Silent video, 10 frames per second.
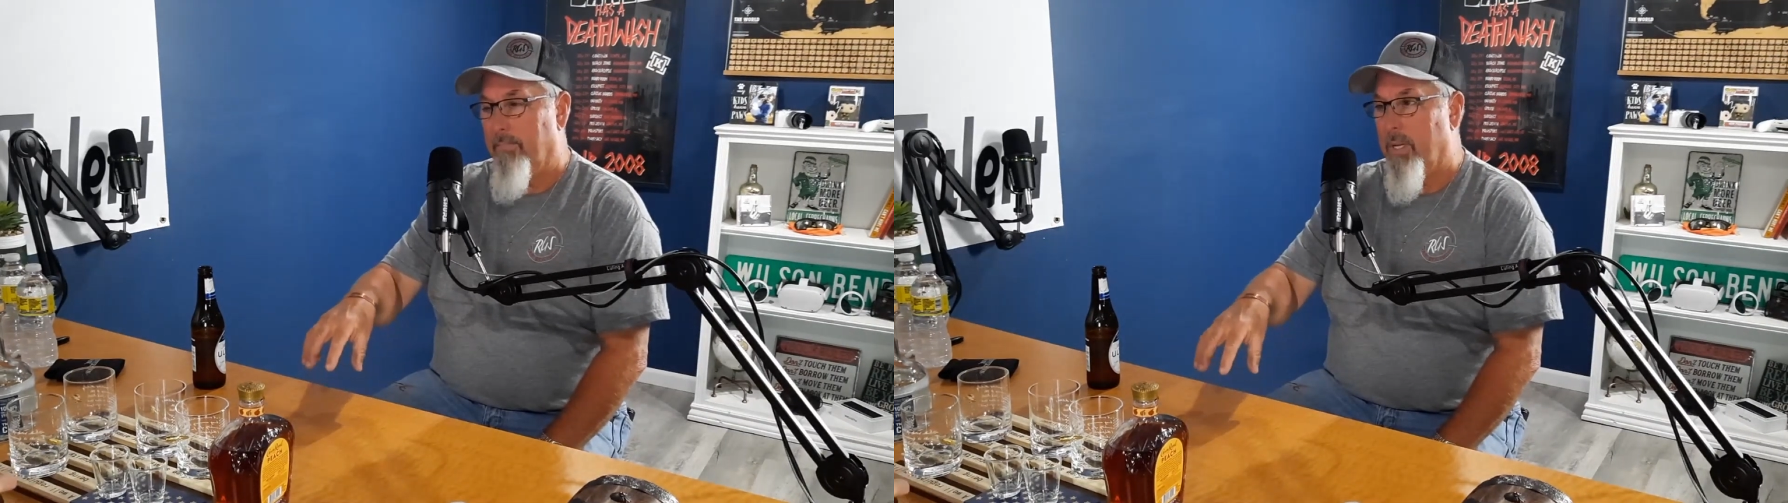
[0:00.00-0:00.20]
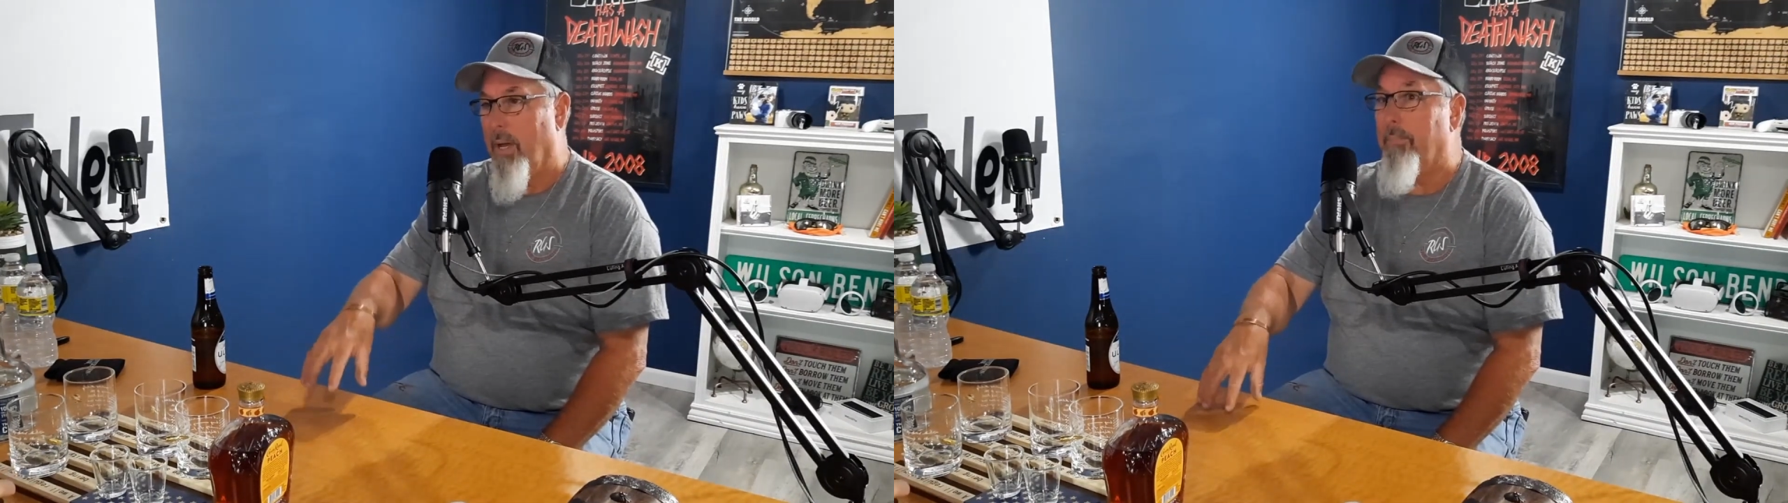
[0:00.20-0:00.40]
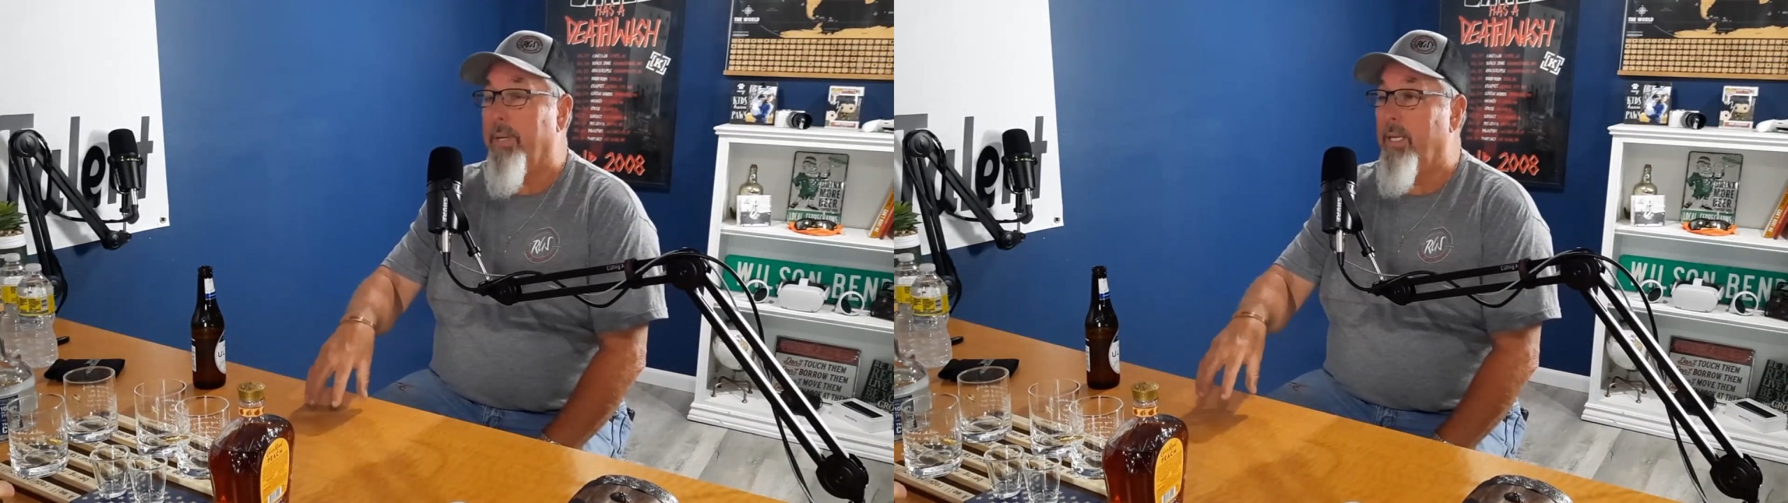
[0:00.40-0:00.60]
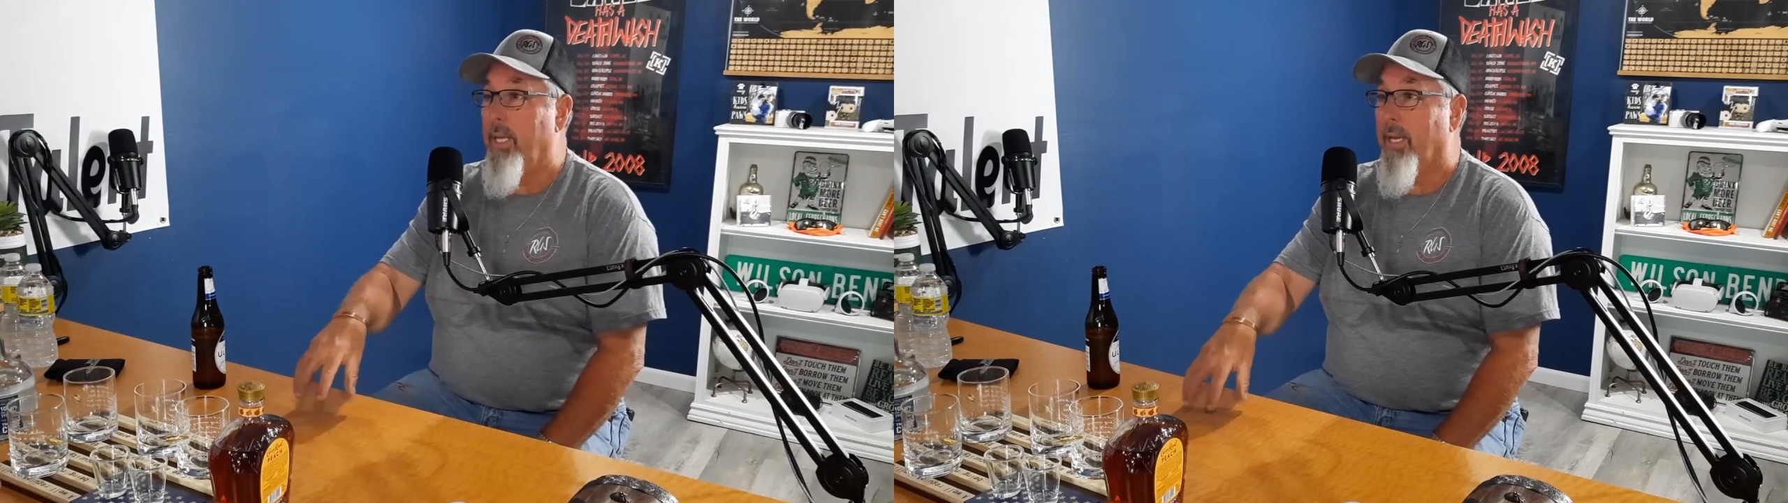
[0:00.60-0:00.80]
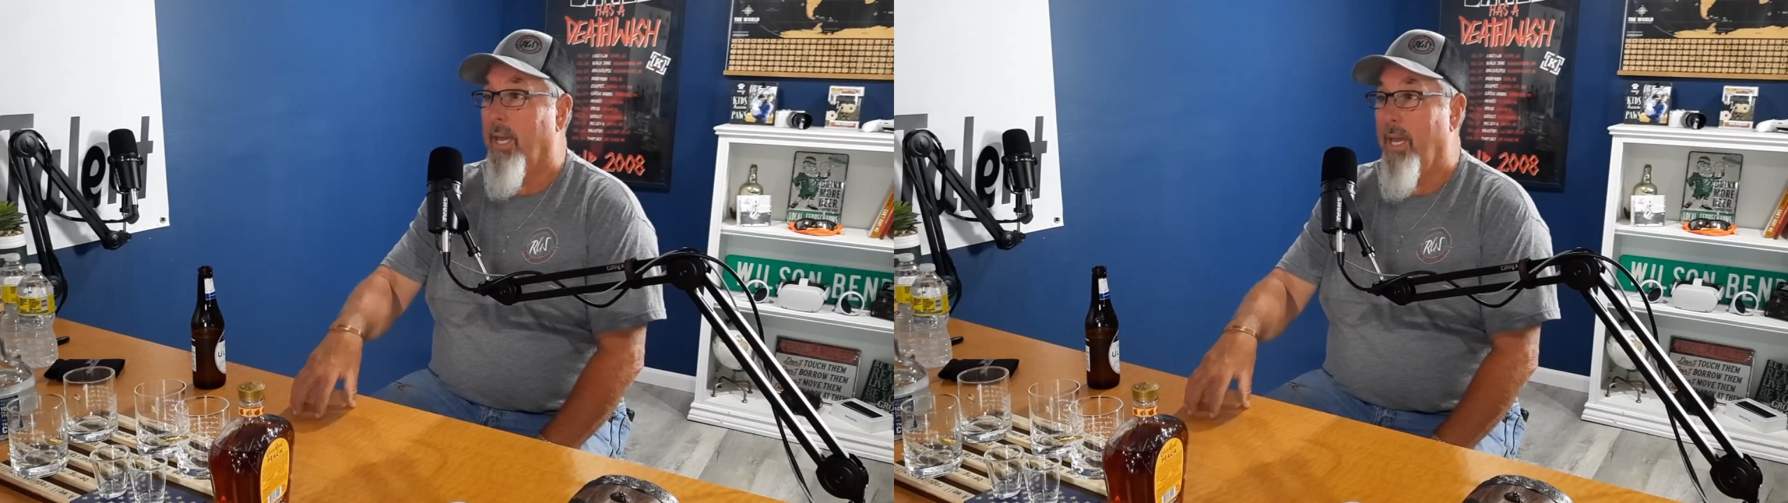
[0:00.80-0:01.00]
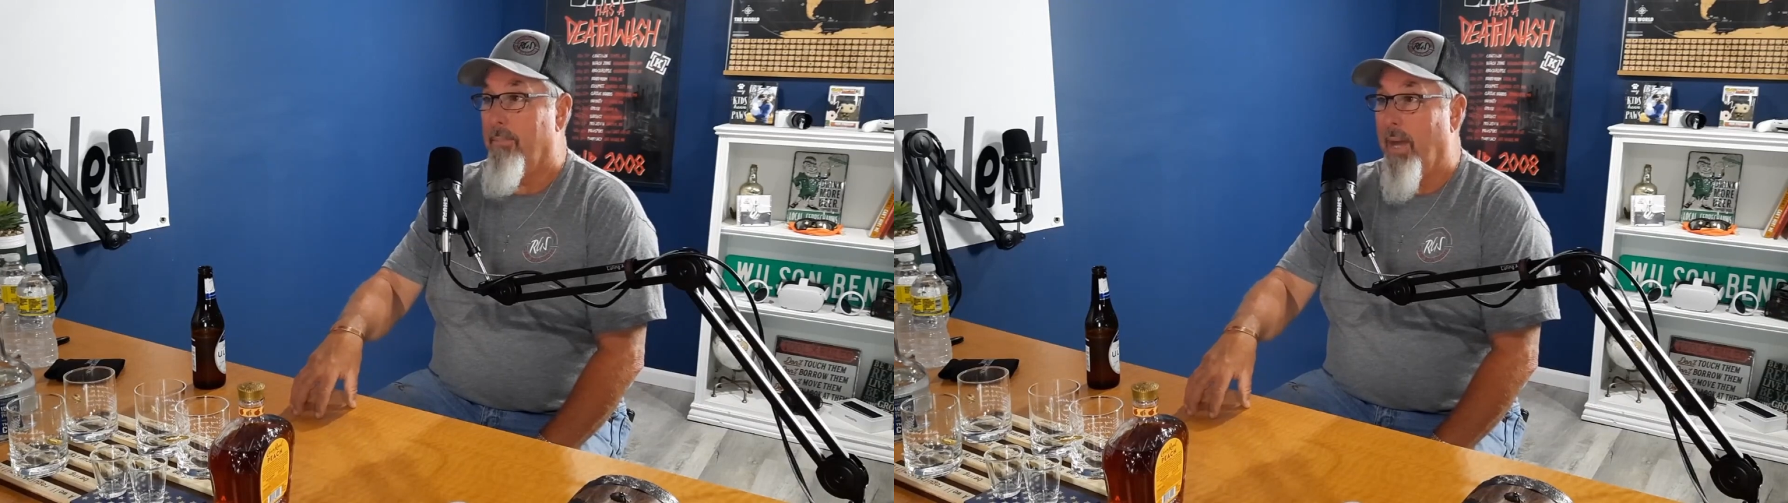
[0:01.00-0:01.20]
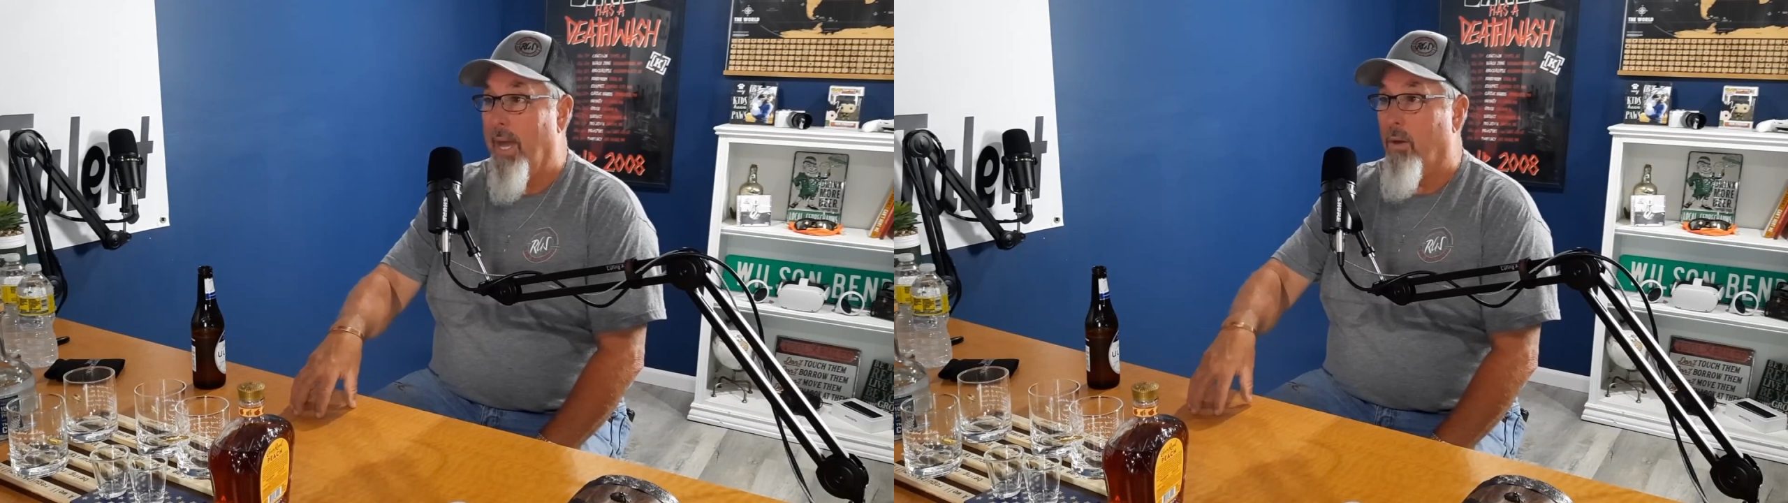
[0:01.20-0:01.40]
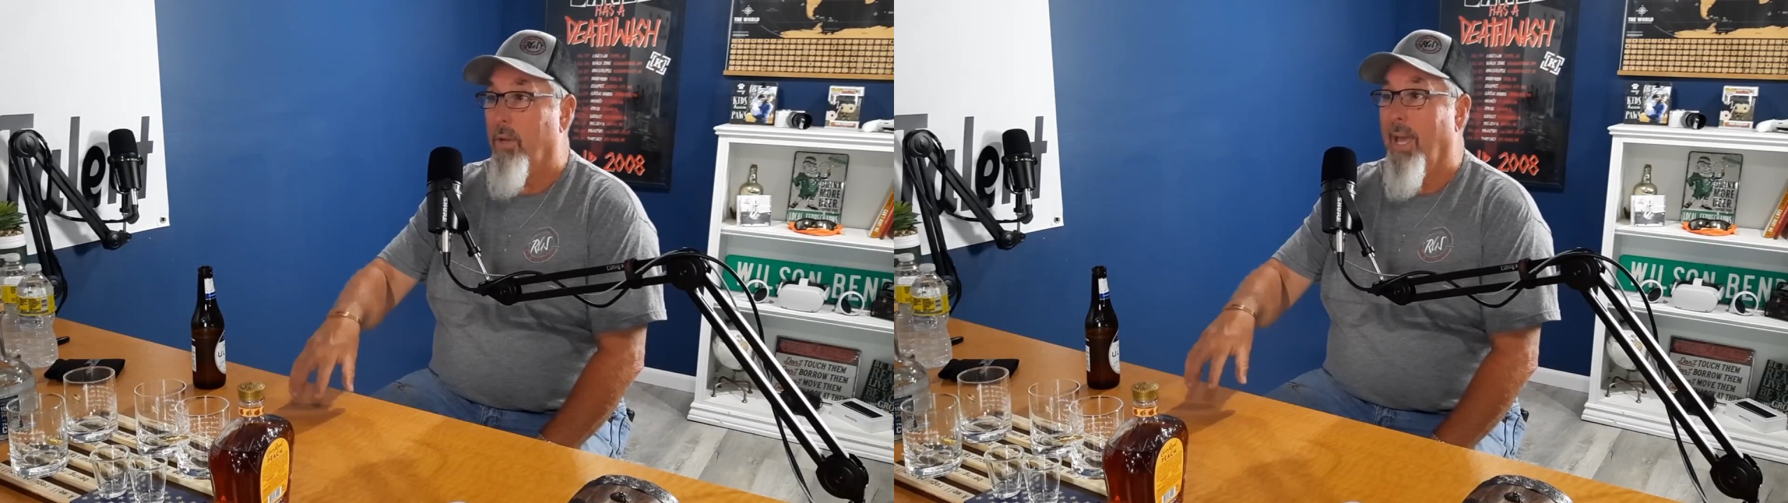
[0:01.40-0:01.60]
company that came
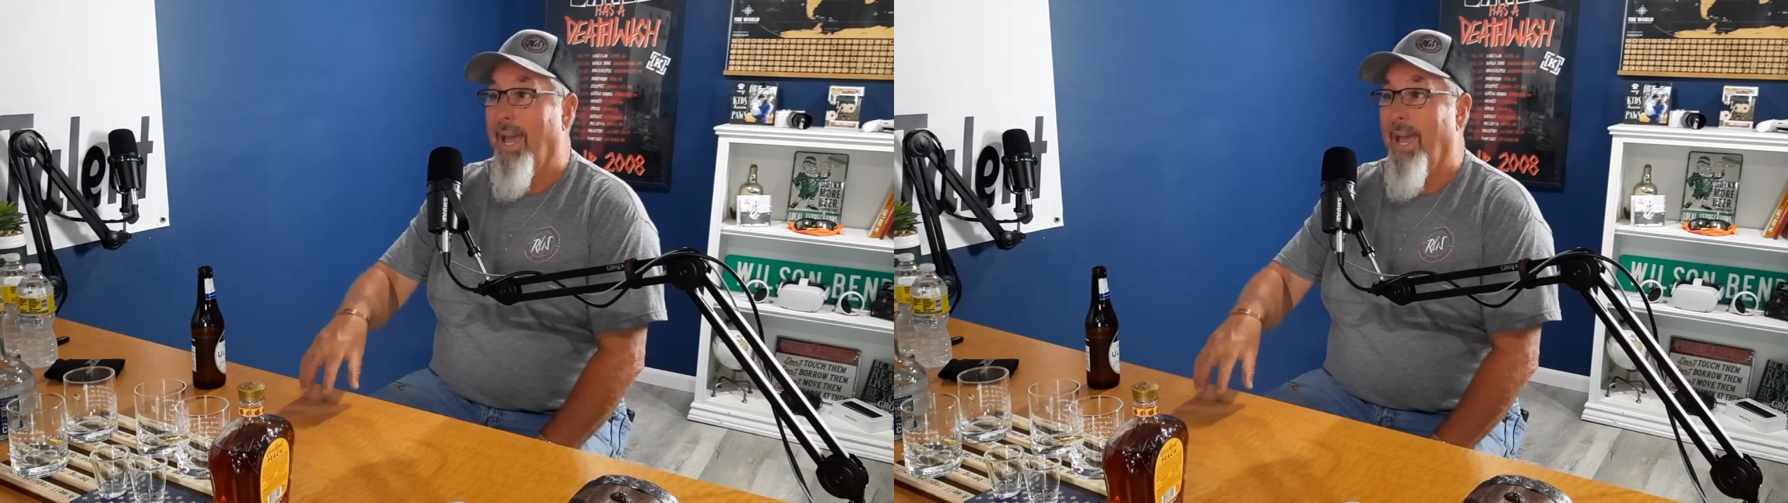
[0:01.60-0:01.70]
out